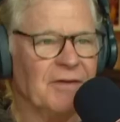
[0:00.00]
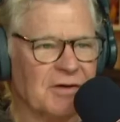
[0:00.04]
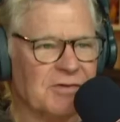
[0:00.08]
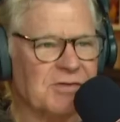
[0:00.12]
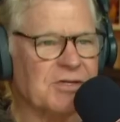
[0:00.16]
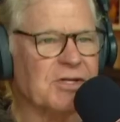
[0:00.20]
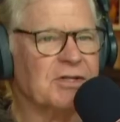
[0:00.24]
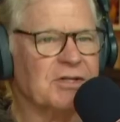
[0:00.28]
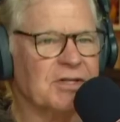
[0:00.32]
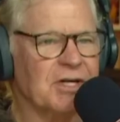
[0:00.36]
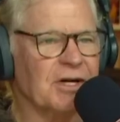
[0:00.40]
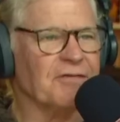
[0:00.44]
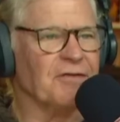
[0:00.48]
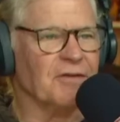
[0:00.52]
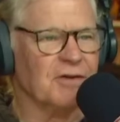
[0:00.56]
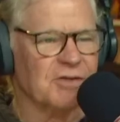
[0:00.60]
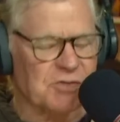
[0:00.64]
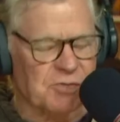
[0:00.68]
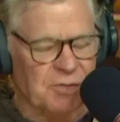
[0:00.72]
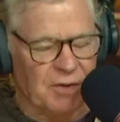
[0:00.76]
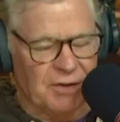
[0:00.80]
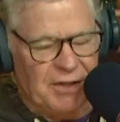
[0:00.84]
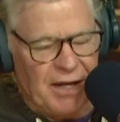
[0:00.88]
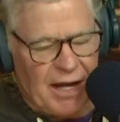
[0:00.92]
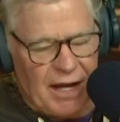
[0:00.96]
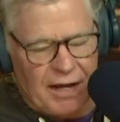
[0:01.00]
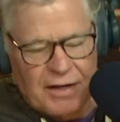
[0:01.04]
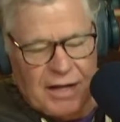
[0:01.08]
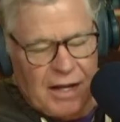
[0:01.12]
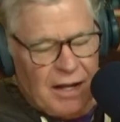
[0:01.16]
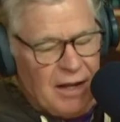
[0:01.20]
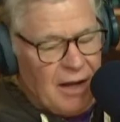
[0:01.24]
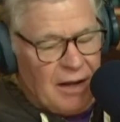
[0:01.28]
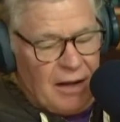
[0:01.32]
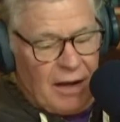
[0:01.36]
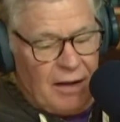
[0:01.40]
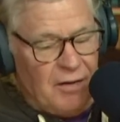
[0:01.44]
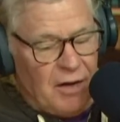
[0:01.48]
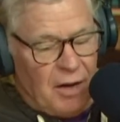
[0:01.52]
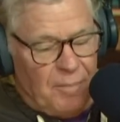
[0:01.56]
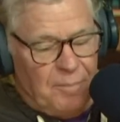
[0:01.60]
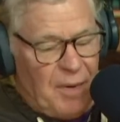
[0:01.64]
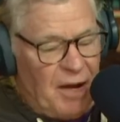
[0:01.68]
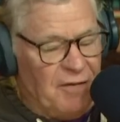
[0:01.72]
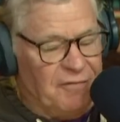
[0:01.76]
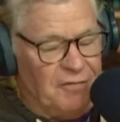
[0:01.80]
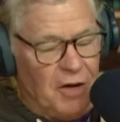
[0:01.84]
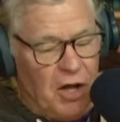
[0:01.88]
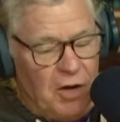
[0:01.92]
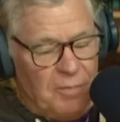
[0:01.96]
there's a difference with that. You know,
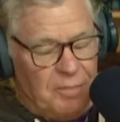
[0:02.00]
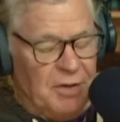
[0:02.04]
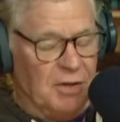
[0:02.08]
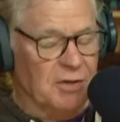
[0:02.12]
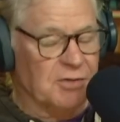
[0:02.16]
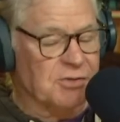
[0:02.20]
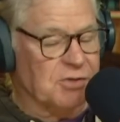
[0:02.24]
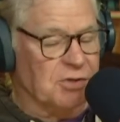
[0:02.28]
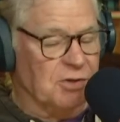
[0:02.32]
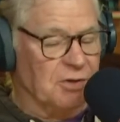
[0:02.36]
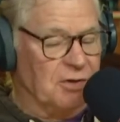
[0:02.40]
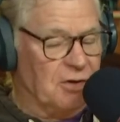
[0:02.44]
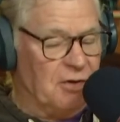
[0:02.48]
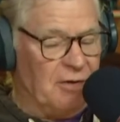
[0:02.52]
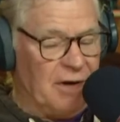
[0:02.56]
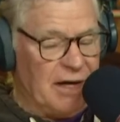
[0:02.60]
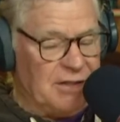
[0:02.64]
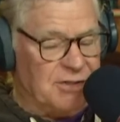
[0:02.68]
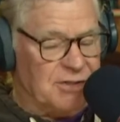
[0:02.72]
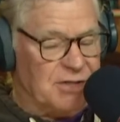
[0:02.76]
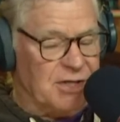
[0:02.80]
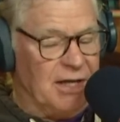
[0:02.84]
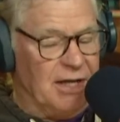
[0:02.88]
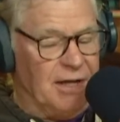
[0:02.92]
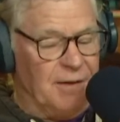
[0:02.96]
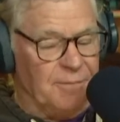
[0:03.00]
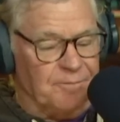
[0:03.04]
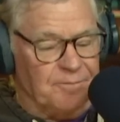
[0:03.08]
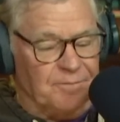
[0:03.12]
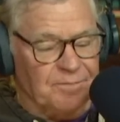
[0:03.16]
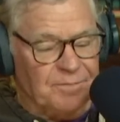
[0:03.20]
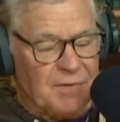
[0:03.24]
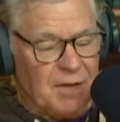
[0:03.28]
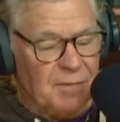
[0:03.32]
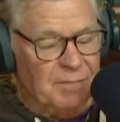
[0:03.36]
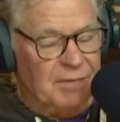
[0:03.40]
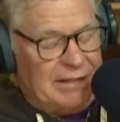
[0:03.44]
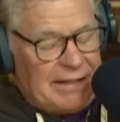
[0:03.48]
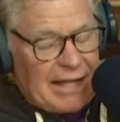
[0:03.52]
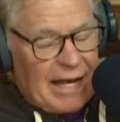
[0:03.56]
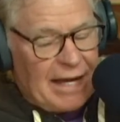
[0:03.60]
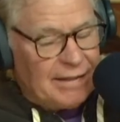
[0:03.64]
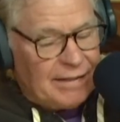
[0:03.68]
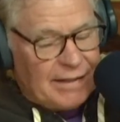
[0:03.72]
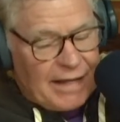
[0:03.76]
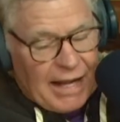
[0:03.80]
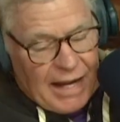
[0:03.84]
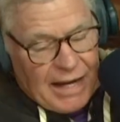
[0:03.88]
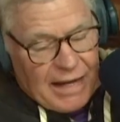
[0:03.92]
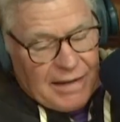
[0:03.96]
Buffalo Bills are a great team, but
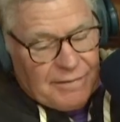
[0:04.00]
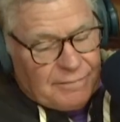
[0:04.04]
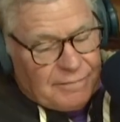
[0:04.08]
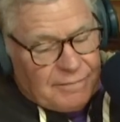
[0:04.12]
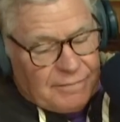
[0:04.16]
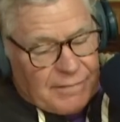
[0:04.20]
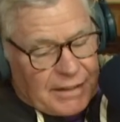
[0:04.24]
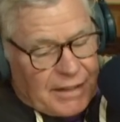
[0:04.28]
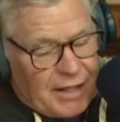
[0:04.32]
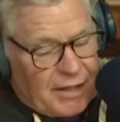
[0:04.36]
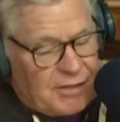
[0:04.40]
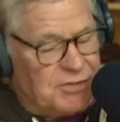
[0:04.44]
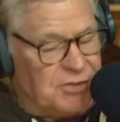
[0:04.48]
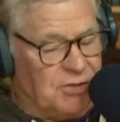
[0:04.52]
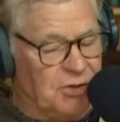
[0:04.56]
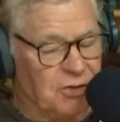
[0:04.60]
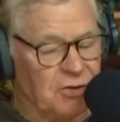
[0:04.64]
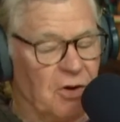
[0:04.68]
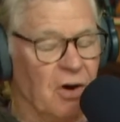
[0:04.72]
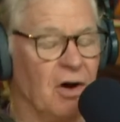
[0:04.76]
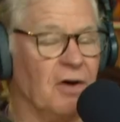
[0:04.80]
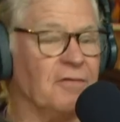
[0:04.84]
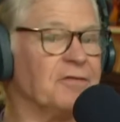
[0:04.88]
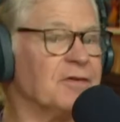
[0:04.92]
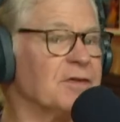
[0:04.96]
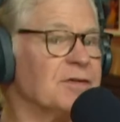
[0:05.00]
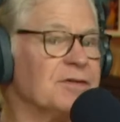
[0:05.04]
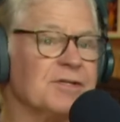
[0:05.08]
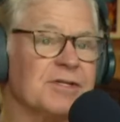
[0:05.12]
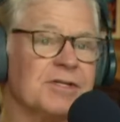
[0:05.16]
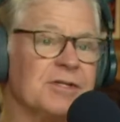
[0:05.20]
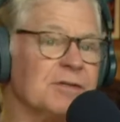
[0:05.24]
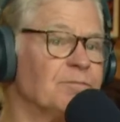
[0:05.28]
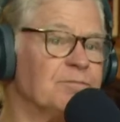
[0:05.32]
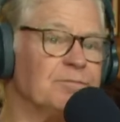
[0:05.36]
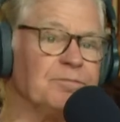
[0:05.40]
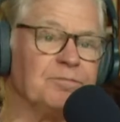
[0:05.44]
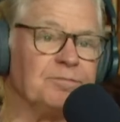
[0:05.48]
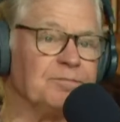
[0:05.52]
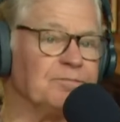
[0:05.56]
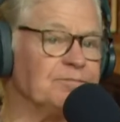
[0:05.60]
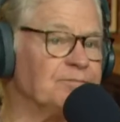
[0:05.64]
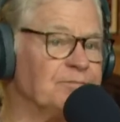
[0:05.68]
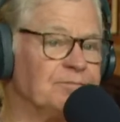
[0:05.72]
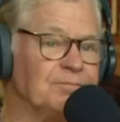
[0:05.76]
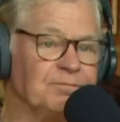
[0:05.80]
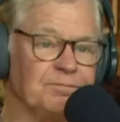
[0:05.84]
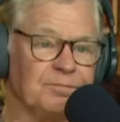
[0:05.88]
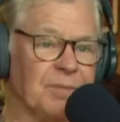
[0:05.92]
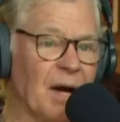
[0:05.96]
that game against the Dolphins,
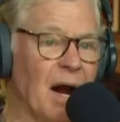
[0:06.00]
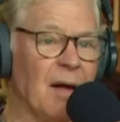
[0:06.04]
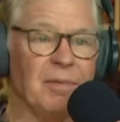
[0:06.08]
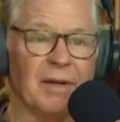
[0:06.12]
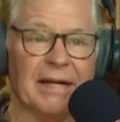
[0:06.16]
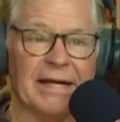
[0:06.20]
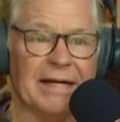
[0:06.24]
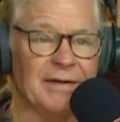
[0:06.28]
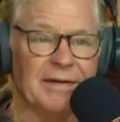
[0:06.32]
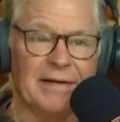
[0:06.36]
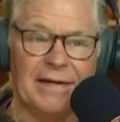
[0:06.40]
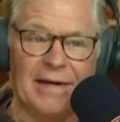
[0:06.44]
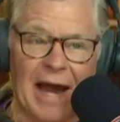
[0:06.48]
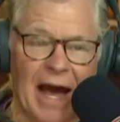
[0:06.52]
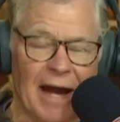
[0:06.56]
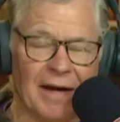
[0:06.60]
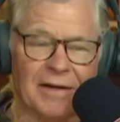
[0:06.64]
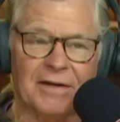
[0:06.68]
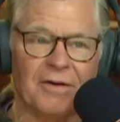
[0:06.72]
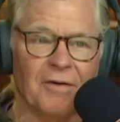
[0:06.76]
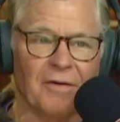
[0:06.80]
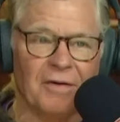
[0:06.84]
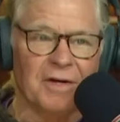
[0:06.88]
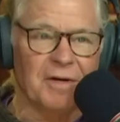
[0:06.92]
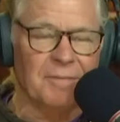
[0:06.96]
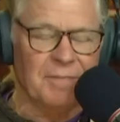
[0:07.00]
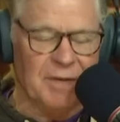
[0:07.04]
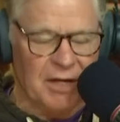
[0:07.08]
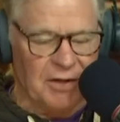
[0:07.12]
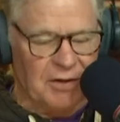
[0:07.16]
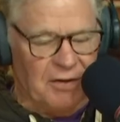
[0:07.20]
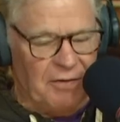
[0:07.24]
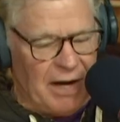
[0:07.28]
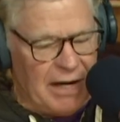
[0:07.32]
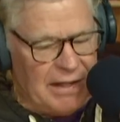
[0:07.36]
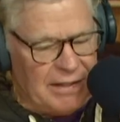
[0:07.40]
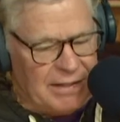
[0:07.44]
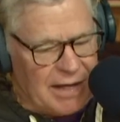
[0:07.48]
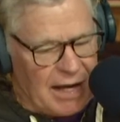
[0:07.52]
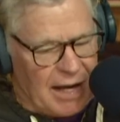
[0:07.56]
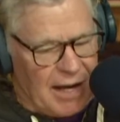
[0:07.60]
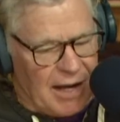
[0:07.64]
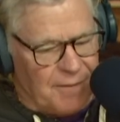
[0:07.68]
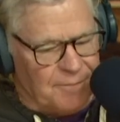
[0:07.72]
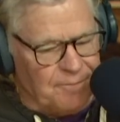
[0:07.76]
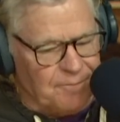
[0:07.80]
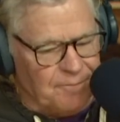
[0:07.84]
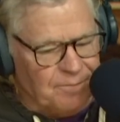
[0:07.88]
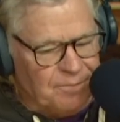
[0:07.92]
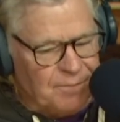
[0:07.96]
probably not going to be a great
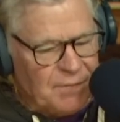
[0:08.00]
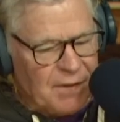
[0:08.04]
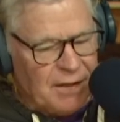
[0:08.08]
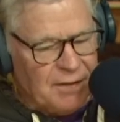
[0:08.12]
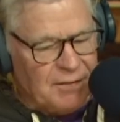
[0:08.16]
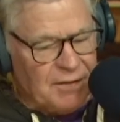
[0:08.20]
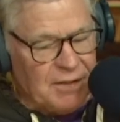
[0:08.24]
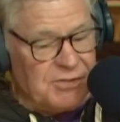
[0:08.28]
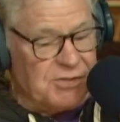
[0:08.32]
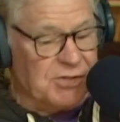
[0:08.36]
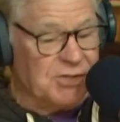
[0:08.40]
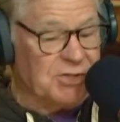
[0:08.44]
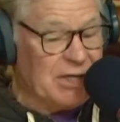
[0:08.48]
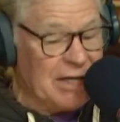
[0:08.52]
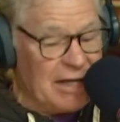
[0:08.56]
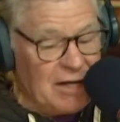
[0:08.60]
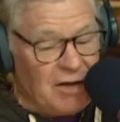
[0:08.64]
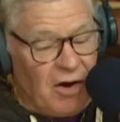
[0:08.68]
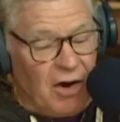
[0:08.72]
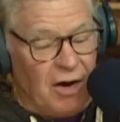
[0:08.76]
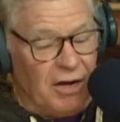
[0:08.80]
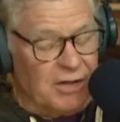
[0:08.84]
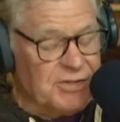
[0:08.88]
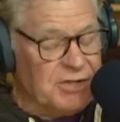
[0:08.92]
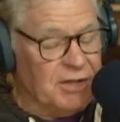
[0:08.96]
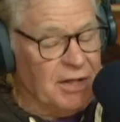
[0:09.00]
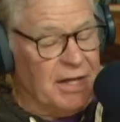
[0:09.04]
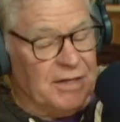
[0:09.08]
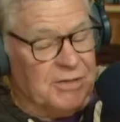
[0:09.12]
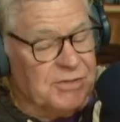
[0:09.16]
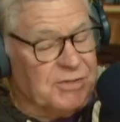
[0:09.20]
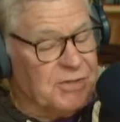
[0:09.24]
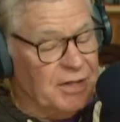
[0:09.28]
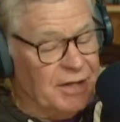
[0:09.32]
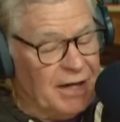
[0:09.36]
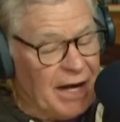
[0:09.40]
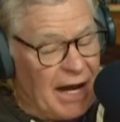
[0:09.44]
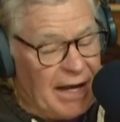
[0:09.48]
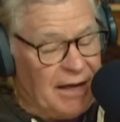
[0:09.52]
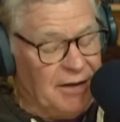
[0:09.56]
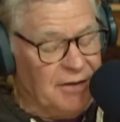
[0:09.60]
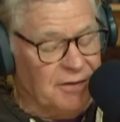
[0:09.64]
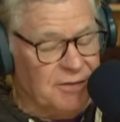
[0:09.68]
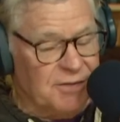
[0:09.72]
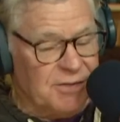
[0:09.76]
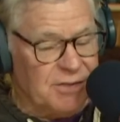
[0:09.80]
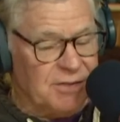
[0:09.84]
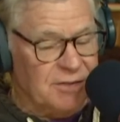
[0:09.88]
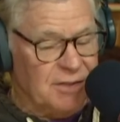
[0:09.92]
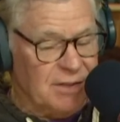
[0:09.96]
game. The Seahawks against the
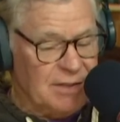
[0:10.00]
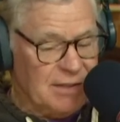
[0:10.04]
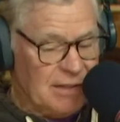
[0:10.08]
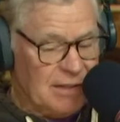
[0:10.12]
Niners,